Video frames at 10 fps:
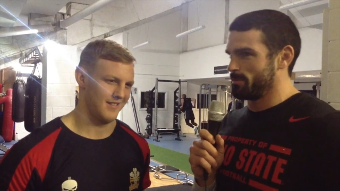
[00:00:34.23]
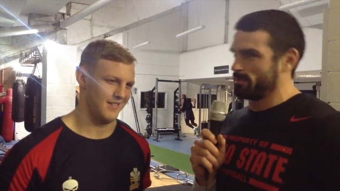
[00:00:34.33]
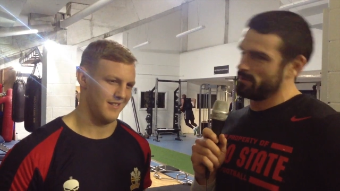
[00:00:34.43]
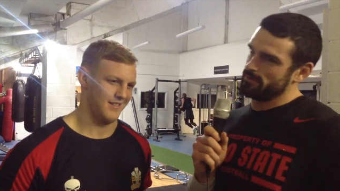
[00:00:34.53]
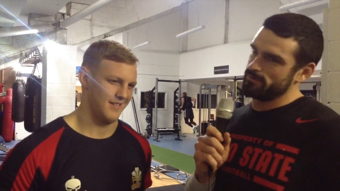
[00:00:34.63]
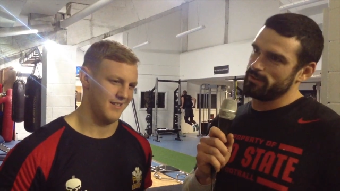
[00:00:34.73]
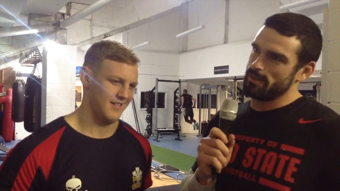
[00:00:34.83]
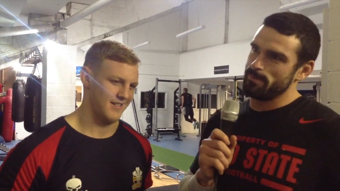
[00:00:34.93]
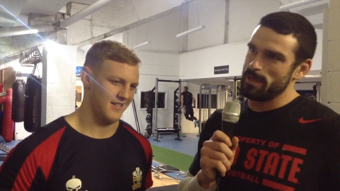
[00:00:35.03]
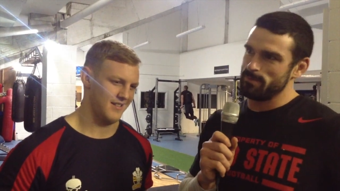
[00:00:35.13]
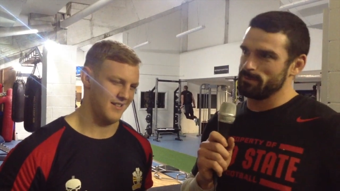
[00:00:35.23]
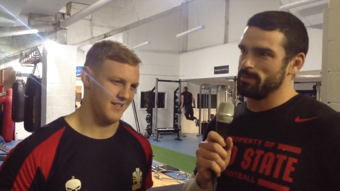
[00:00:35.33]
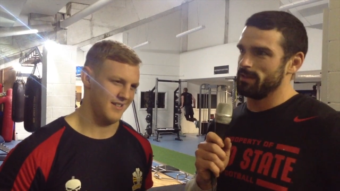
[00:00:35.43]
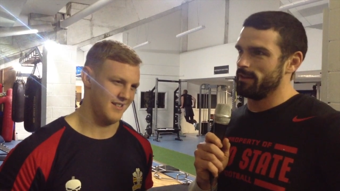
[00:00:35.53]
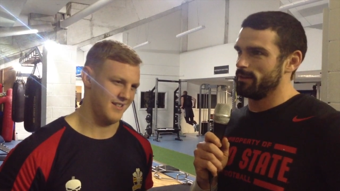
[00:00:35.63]
Speaker 1: but the paper's
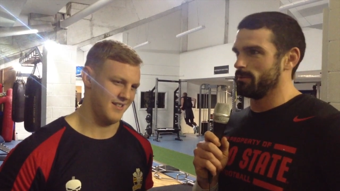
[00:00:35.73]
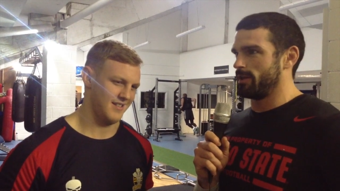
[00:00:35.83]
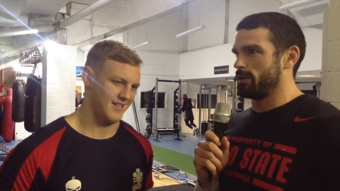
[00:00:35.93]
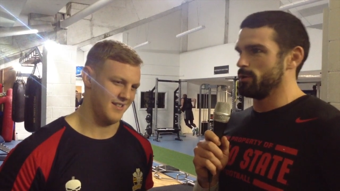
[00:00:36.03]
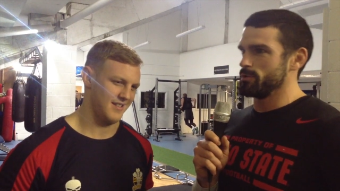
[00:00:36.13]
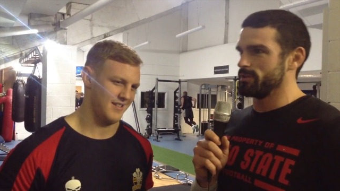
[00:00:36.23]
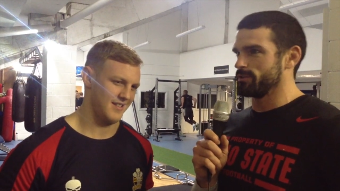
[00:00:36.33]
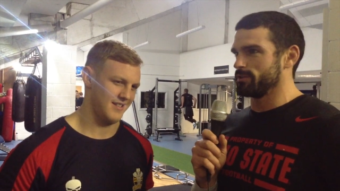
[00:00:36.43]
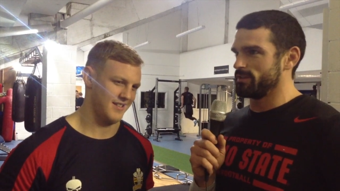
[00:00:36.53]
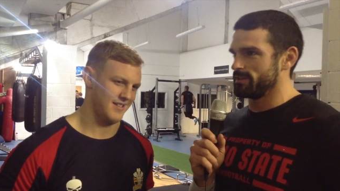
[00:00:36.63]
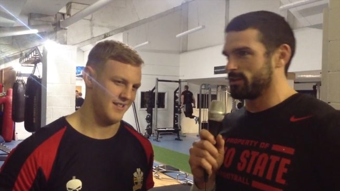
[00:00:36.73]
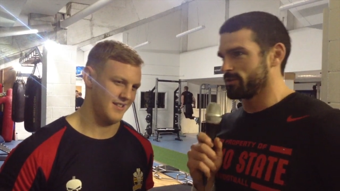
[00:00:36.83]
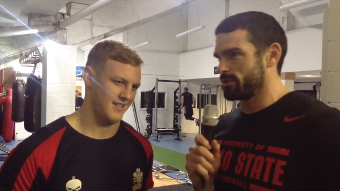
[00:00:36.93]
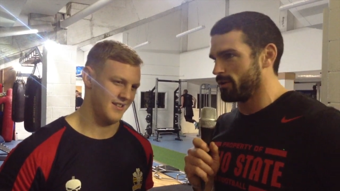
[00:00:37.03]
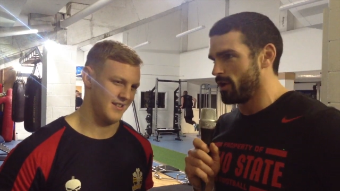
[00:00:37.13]
been laying up like who's the toughest
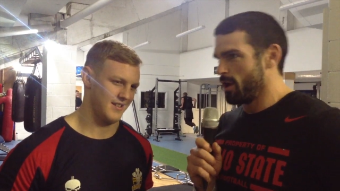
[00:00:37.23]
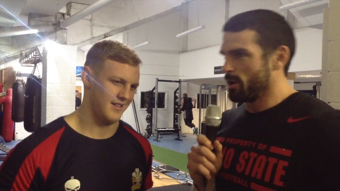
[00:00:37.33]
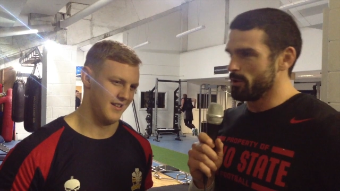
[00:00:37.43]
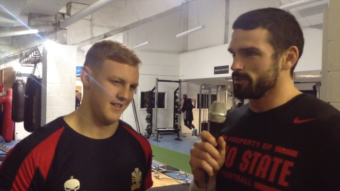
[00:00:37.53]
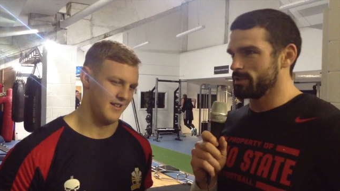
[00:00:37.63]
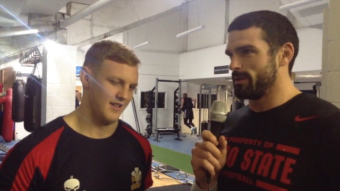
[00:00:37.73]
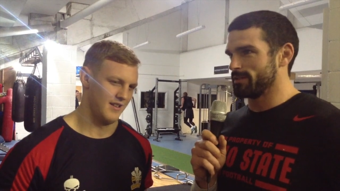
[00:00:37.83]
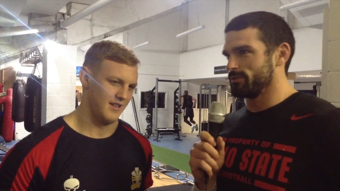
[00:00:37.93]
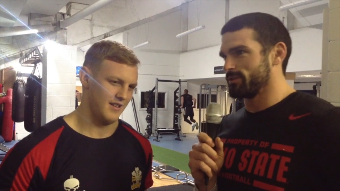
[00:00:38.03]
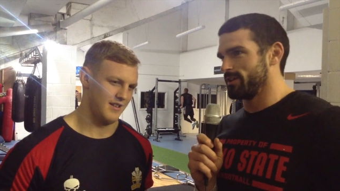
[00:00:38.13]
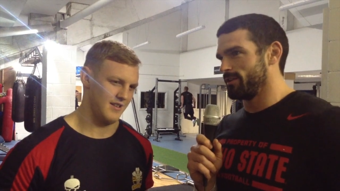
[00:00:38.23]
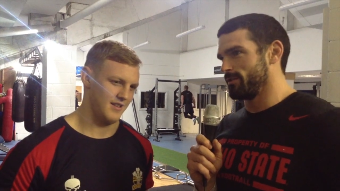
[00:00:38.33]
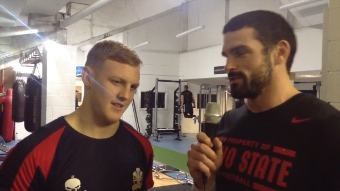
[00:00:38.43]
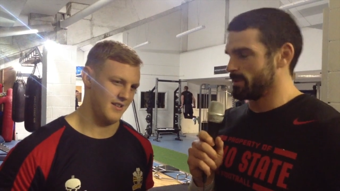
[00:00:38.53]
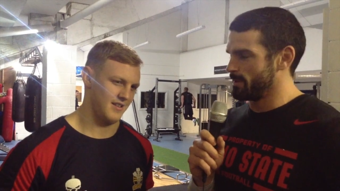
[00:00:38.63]
Ashall, who's the best looking,
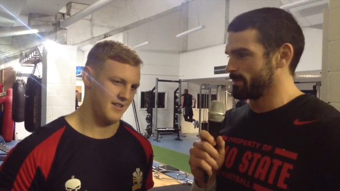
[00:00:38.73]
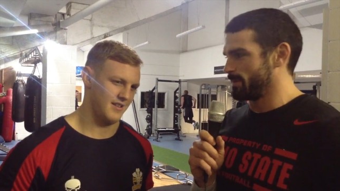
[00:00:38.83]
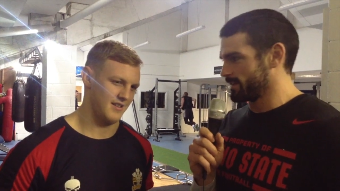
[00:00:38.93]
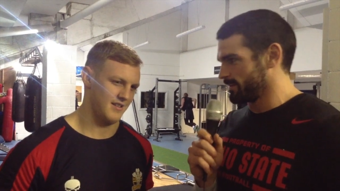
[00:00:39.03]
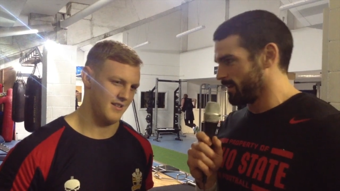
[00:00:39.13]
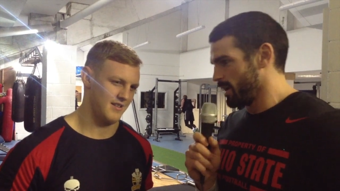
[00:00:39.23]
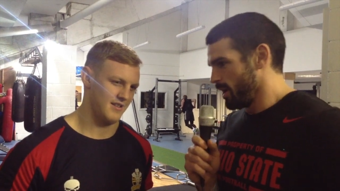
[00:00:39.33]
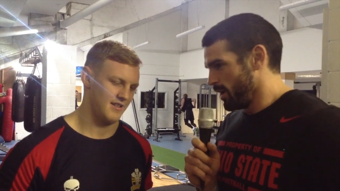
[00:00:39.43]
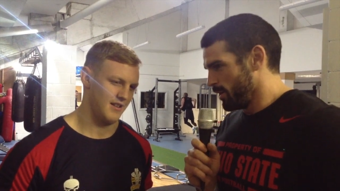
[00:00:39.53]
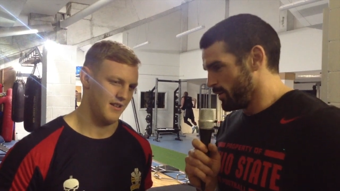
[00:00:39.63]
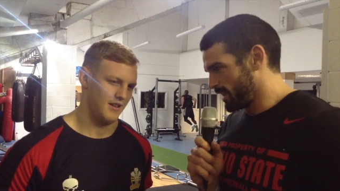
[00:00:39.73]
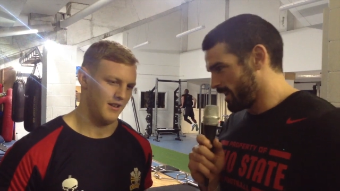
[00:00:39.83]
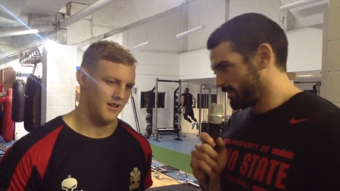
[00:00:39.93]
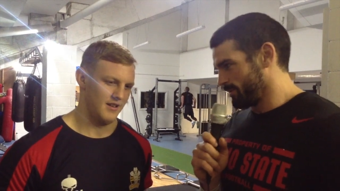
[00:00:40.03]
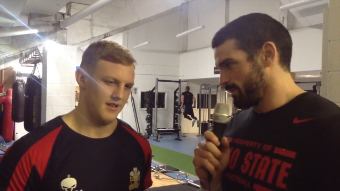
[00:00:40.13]
who's the best passer, who's
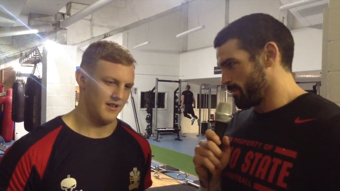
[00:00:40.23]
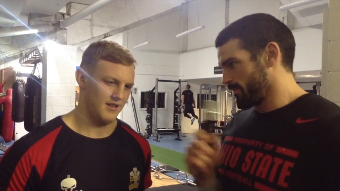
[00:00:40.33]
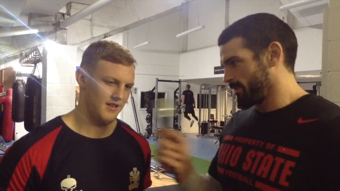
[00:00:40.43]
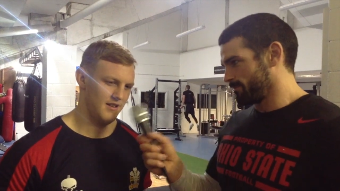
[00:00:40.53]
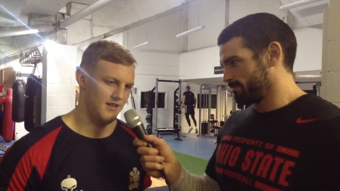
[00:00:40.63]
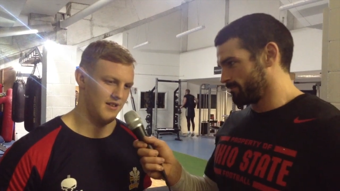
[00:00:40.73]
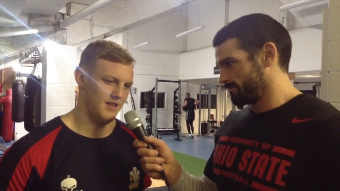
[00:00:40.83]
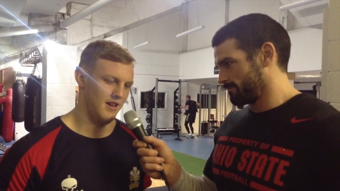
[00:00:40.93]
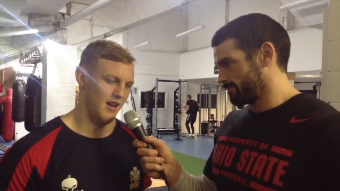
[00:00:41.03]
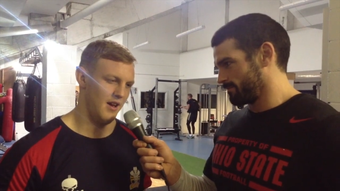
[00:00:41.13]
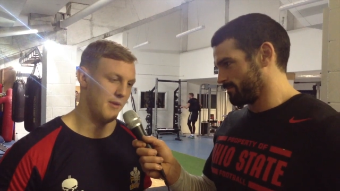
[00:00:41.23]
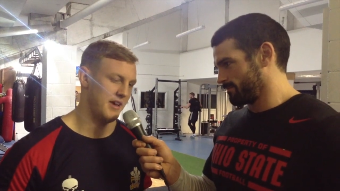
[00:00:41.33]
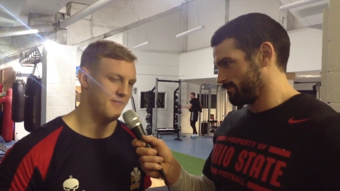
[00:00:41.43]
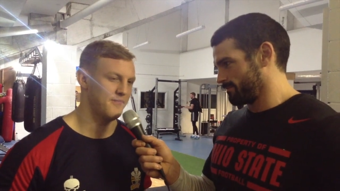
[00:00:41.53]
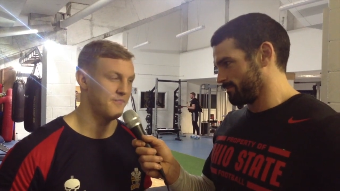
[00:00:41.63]
hardest
Speaker 2: to win your brother?
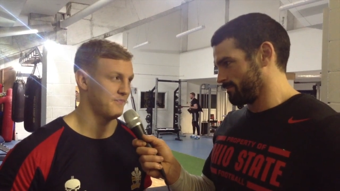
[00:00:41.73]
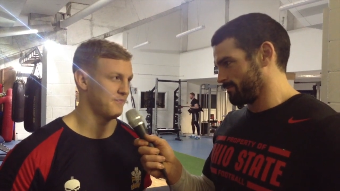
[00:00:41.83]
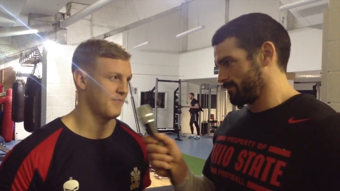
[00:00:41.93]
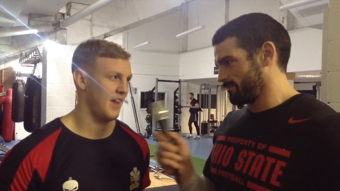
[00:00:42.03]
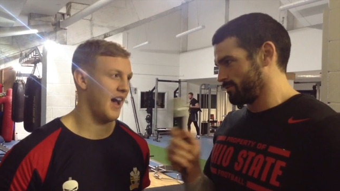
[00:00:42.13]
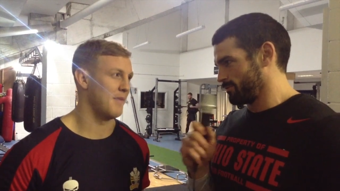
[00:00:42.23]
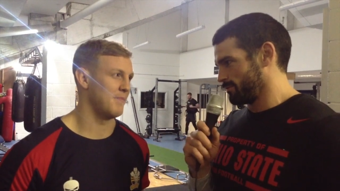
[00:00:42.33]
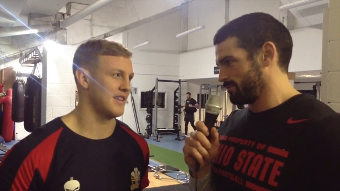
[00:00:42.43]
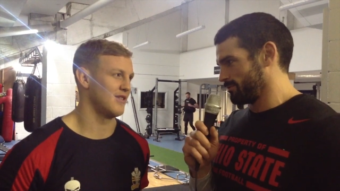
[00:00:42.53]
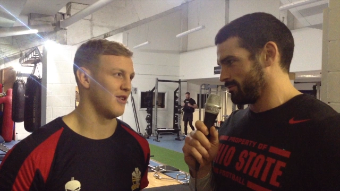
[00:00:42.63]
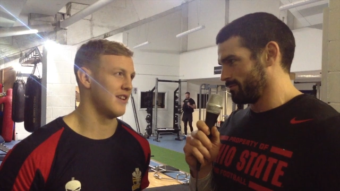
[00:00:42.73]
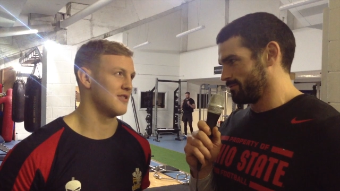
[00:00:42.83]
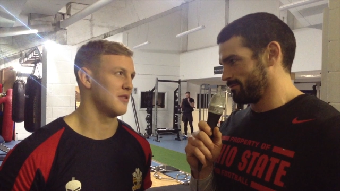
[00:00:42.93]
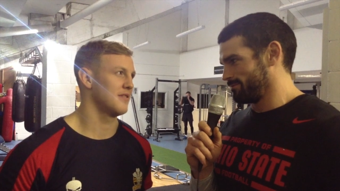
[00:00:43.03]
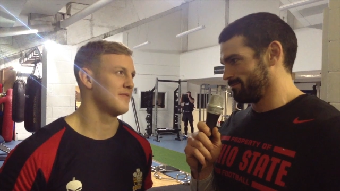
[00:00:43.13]
Me.
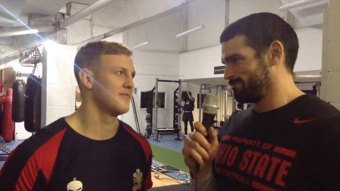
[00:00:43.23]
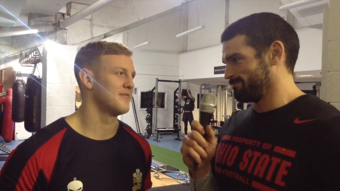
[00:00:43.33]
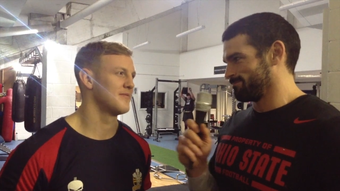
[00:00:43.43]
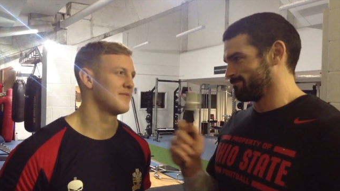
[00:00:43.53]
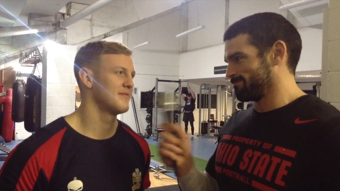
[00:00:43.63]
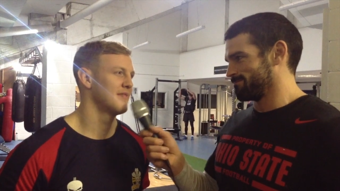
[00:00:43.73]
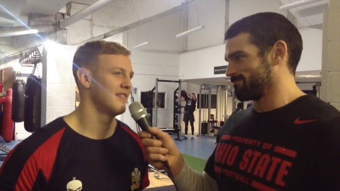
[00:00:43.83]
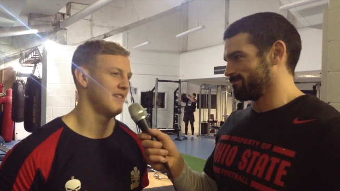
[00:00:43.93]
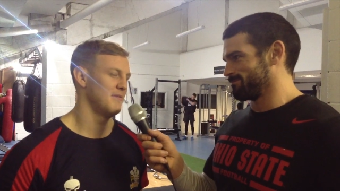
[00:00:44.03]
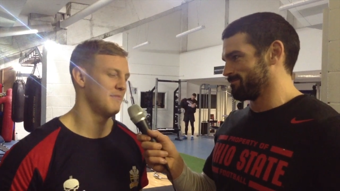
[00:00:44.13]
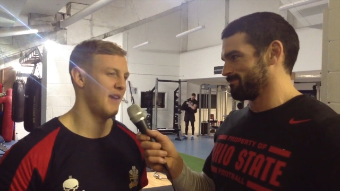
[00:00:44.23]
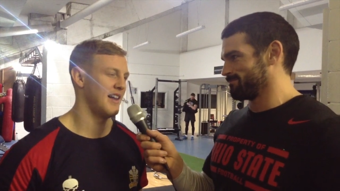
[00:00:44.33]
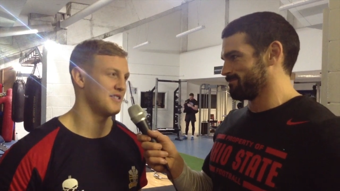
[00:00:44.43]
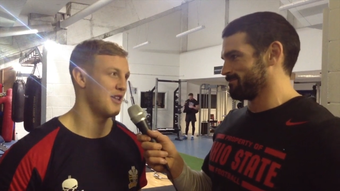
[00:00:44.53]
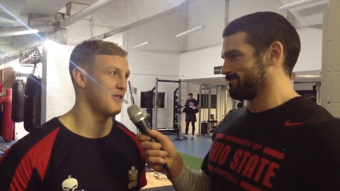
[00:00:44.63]
Ooh.
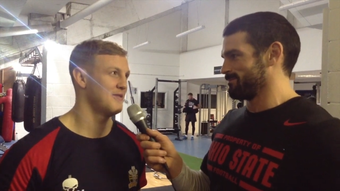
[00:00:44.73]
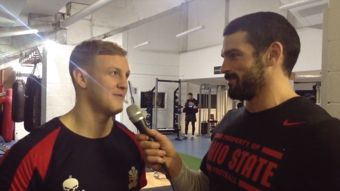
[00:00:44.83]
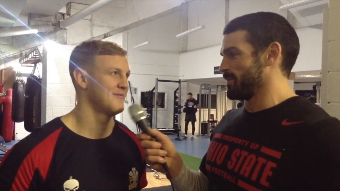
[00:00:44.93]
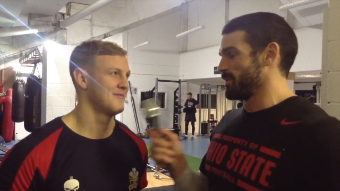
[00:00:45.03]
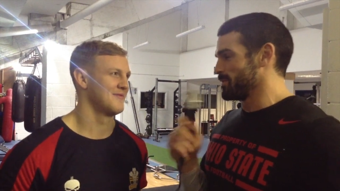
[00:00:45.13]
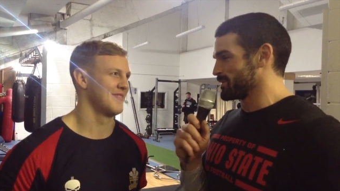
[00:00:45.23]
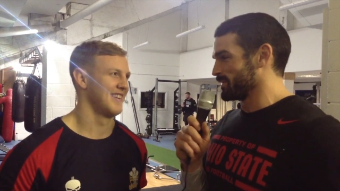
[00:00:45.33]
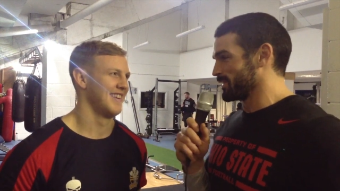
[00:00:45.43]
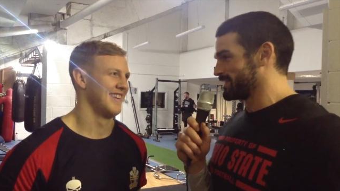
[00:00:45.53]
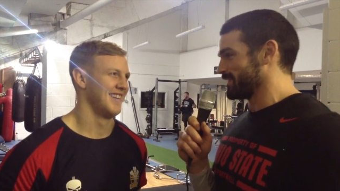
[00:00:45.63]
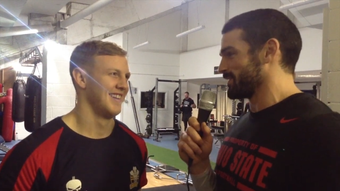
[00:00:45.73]
Hands down. Who's longest in the